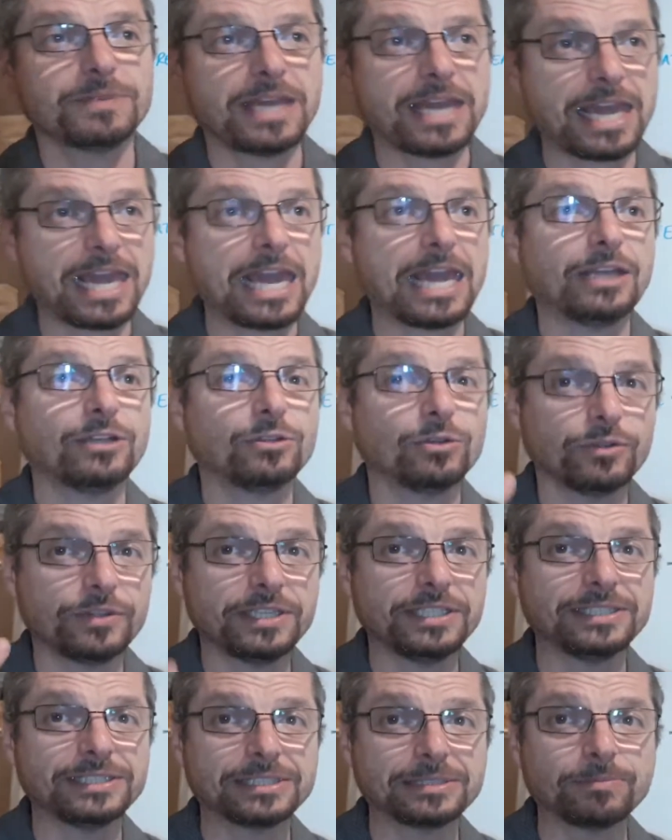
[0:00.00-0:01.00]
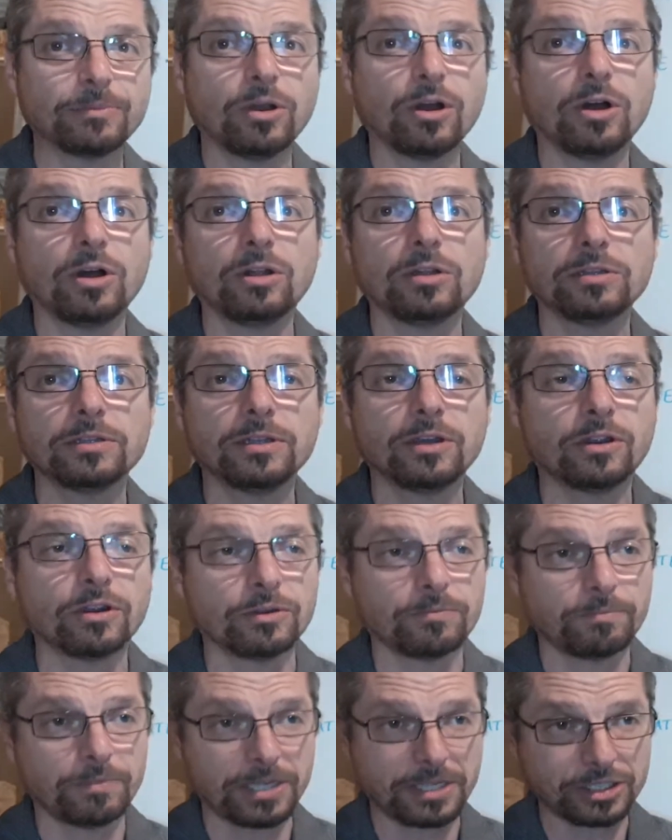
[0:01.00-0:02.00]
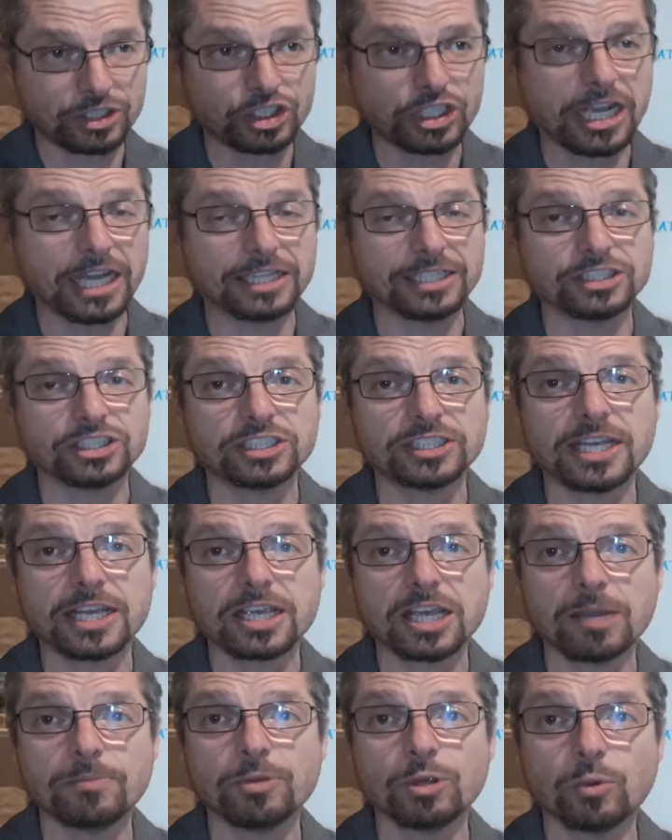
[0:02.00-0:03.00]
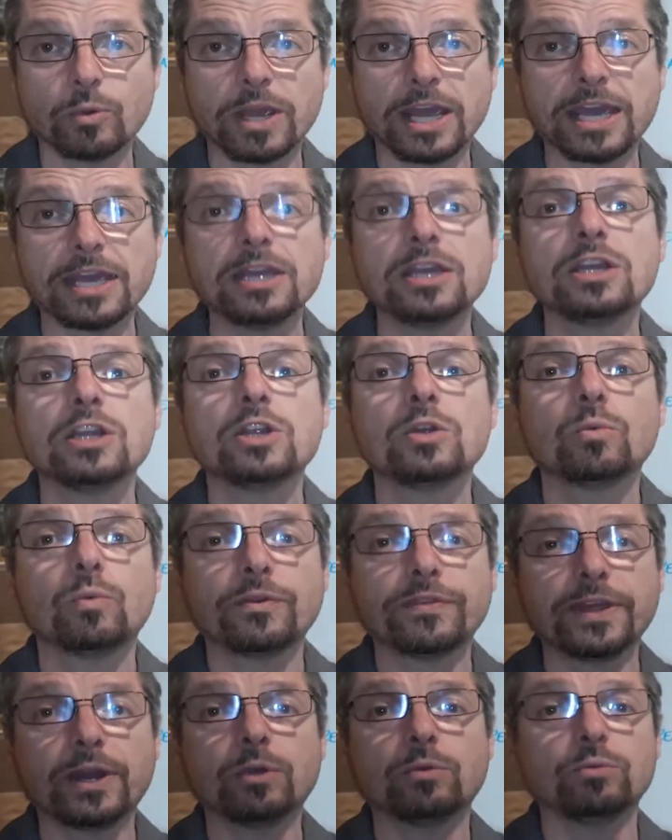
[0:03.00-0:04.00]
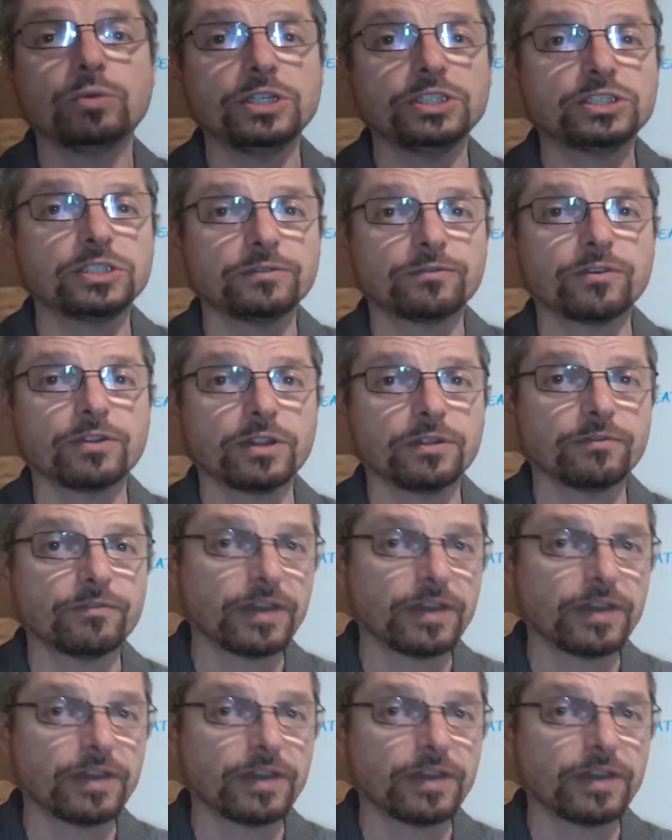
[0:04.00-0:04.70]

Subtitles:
handle these small or big challenges that come your way without reaching for the